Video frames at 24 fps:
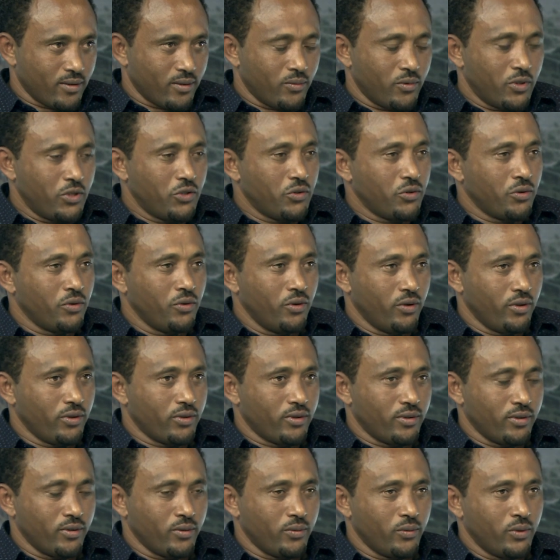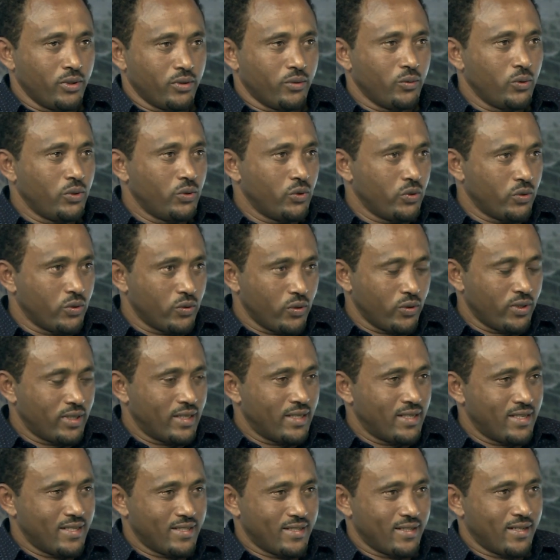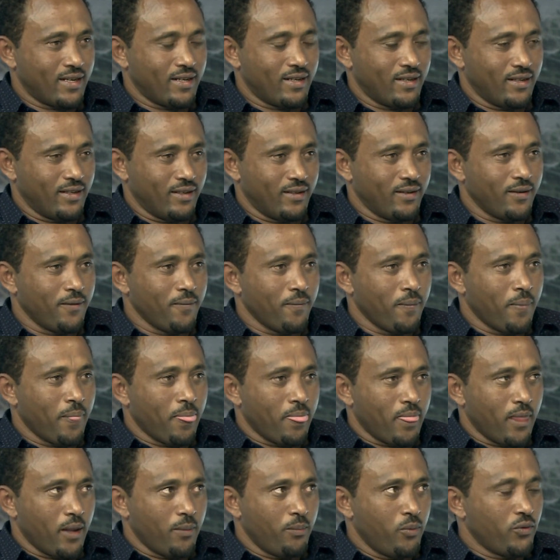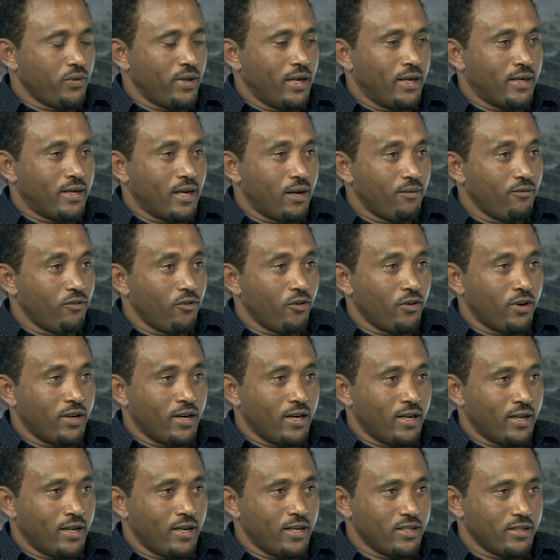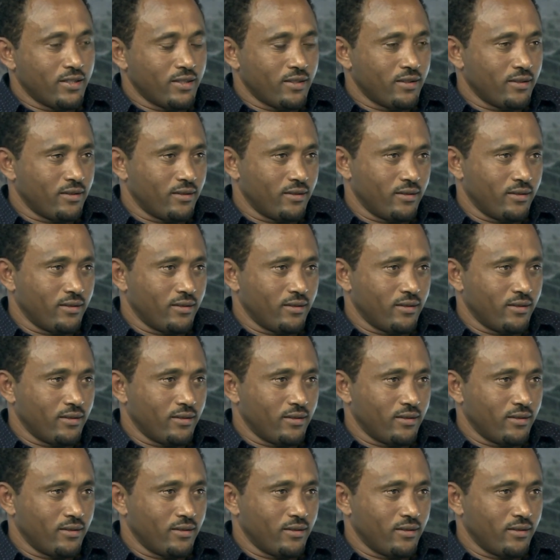we should not necessarily put a dam for irrigation